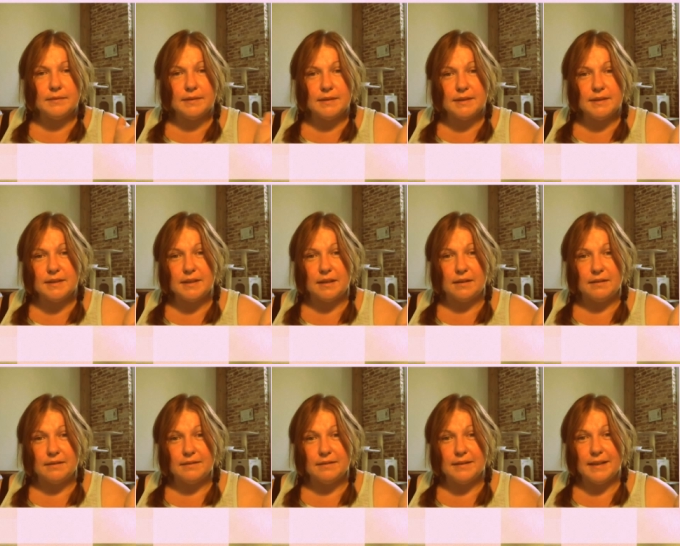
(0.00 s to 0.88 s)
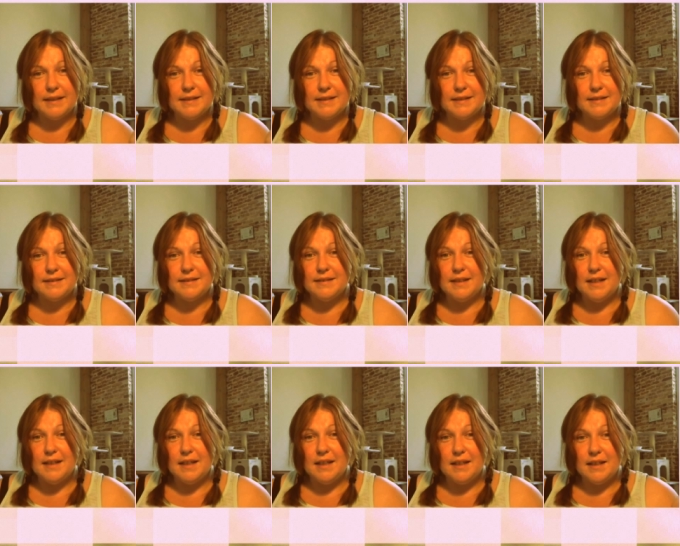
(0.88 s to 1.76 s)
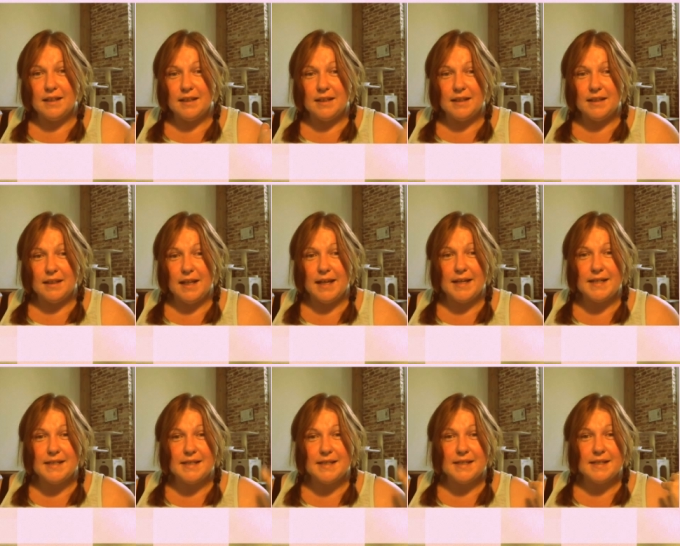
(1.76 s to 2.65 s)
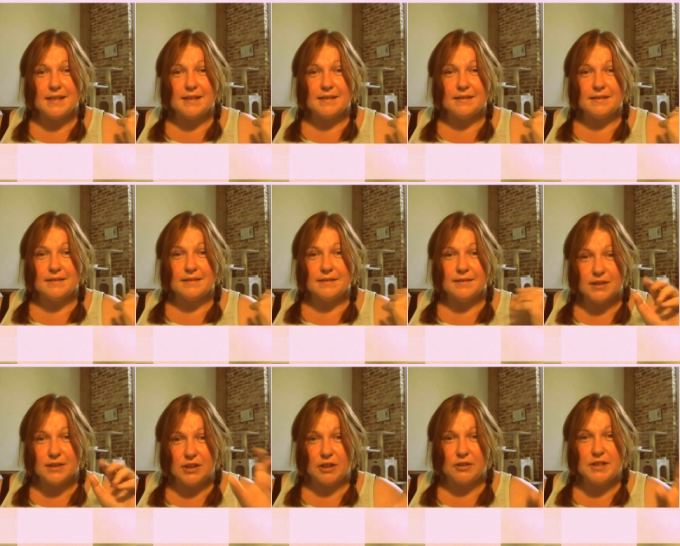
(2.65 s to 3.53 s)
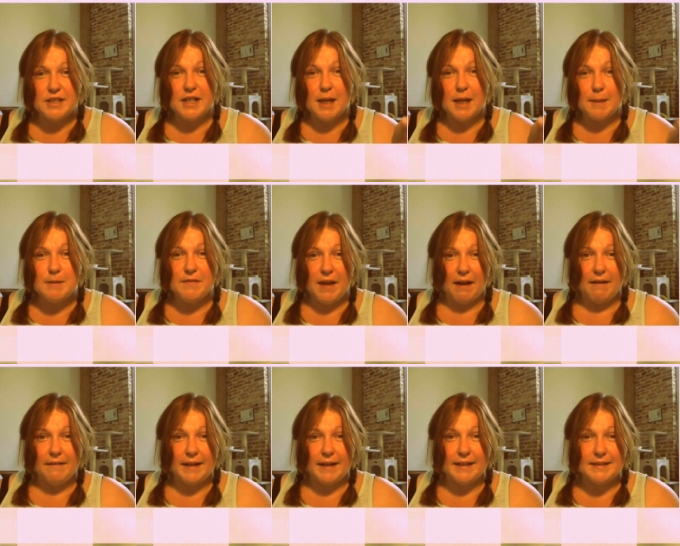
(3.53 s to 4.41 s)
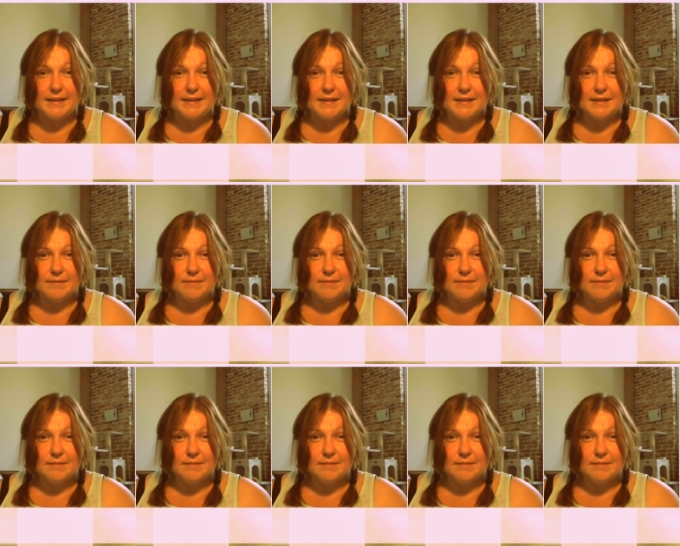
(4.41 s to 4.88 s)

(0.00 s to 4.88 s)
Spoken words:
So it likes those types of areas.